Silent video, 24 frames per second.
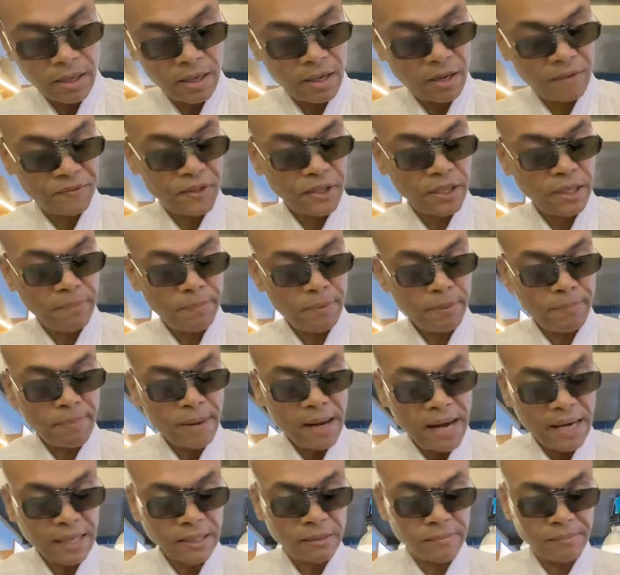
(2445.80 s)
of the
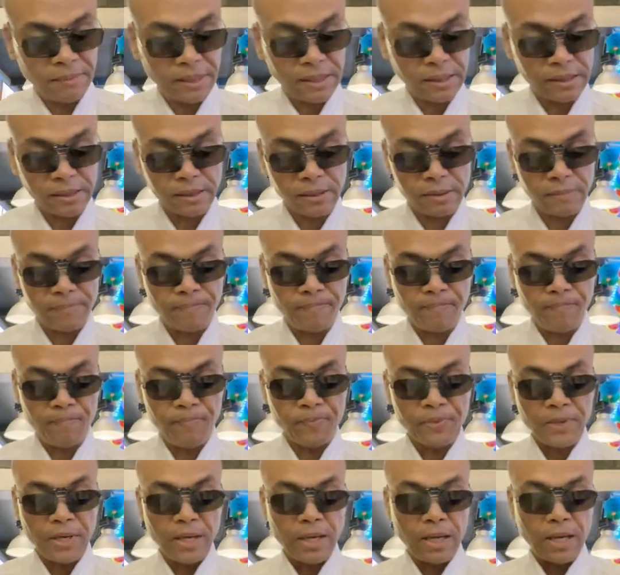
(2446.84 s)
hippopotamus,
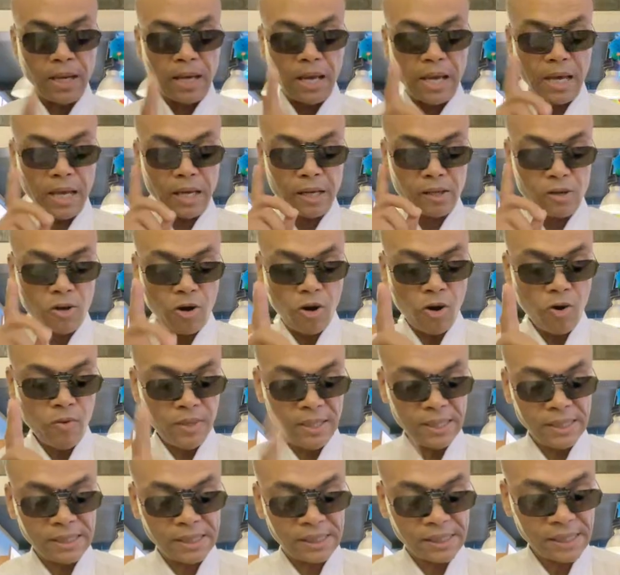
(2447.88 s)
and
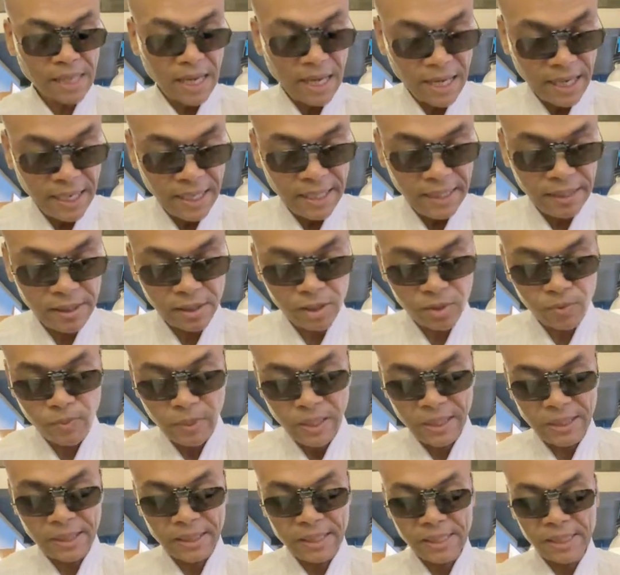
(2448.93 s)
coincides
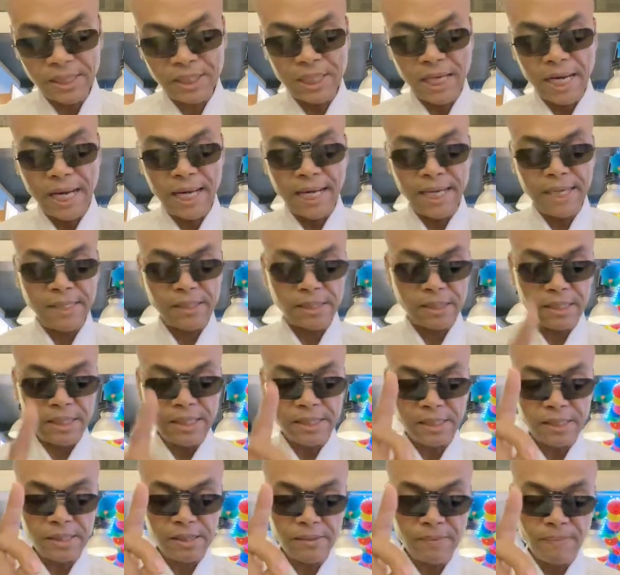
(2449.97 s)
with the change,
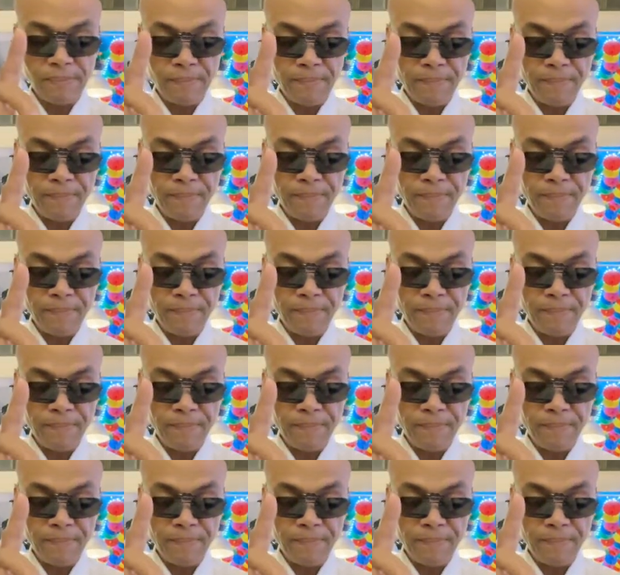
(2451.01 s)
listen,